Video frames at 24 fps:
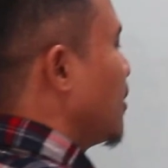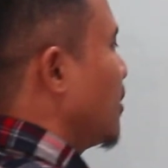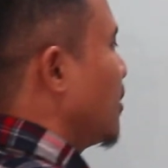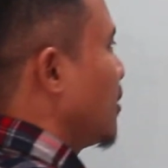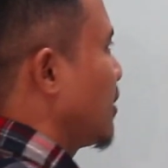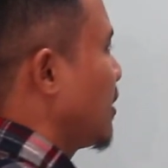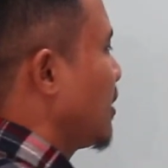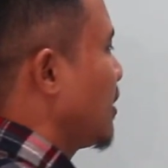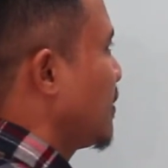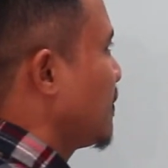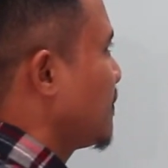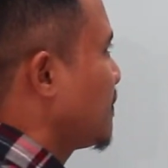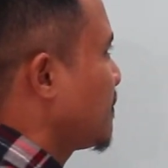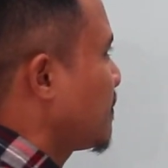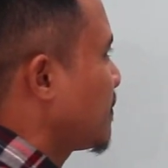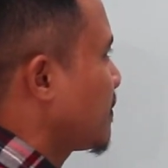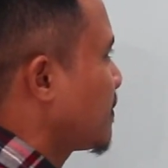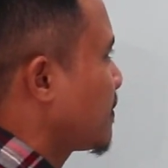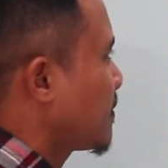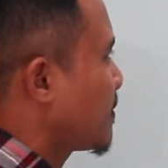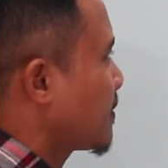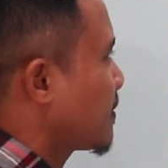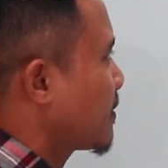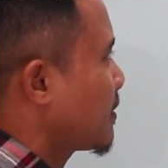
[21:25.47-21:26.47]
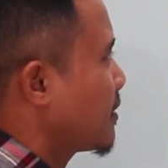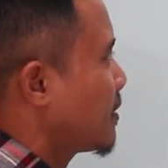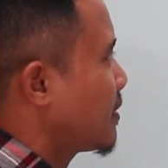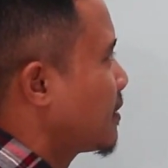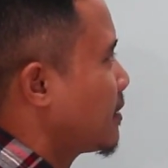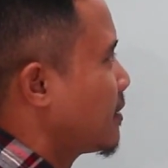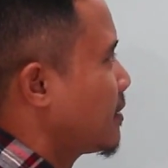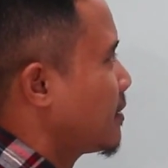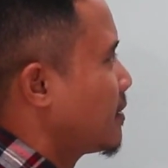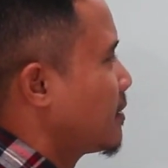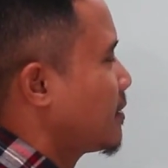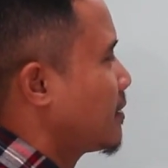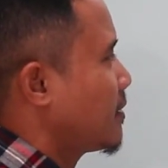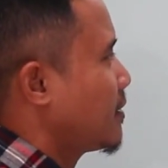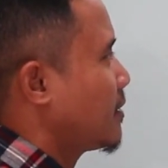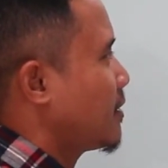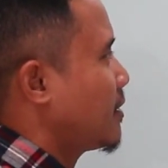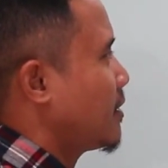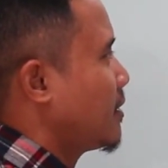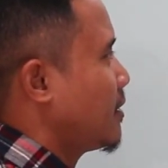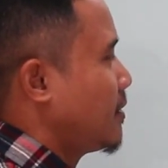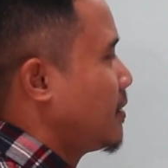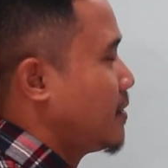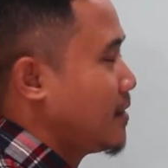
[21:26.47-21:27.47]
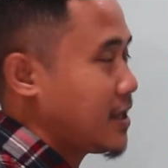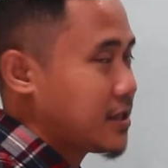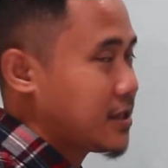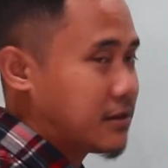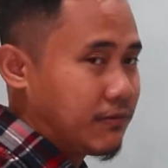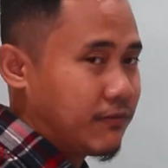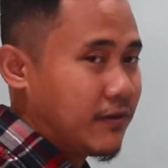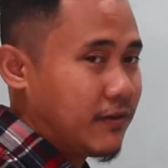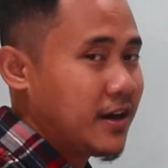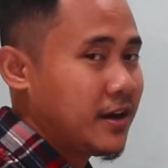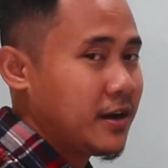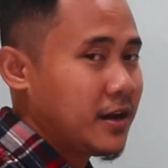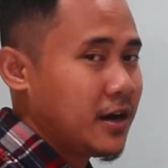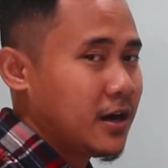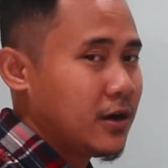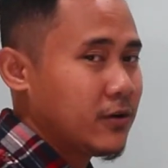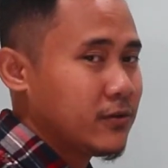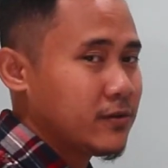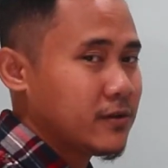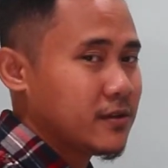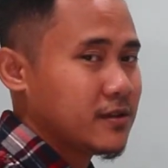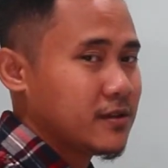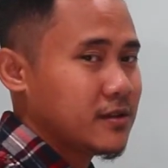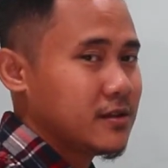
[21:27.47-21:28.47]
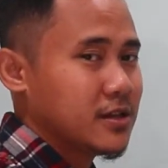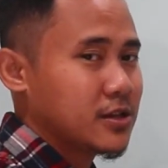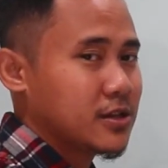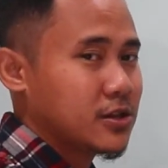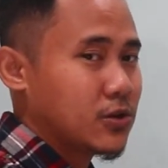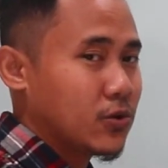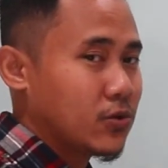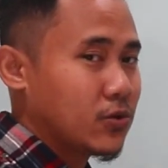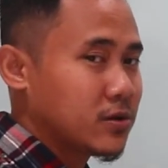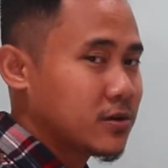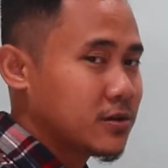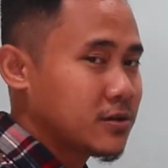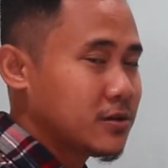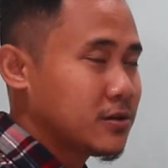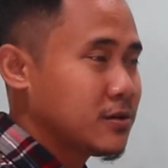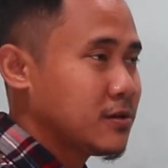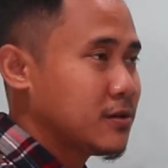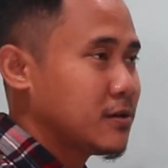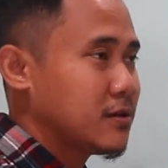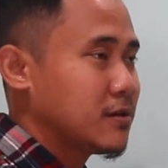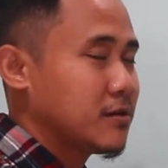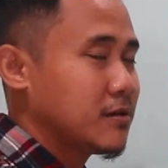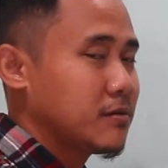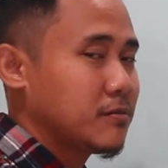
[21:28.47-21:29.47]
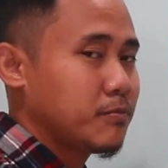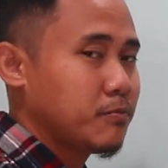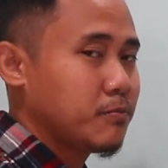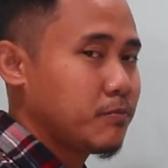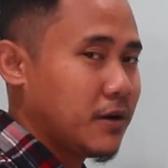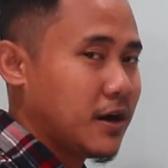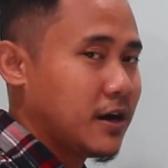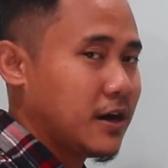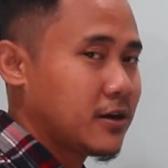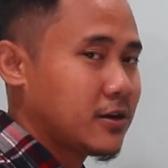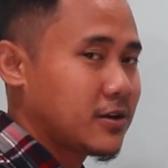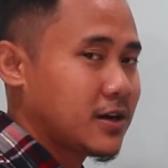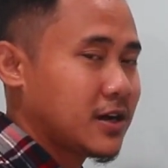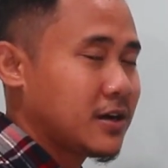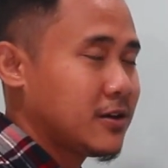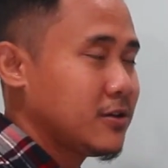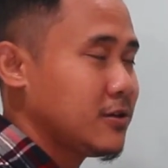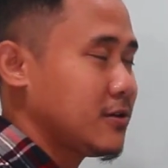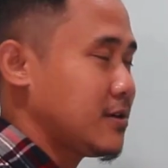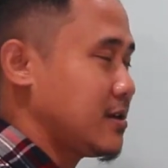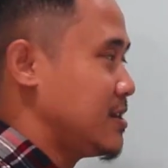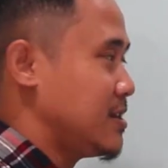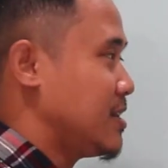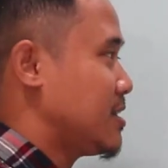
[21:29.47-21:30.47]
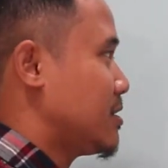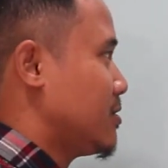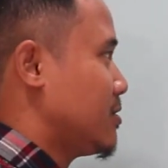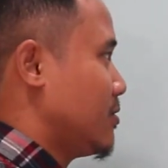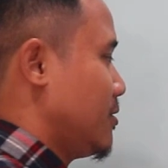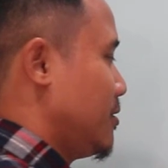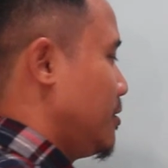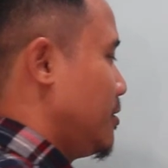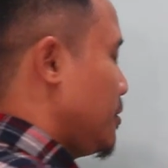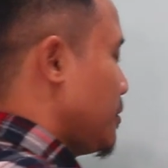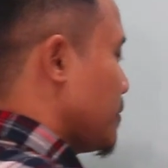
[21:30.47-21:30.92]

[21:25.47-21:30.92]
Okay, let's find out the total parallel resistor.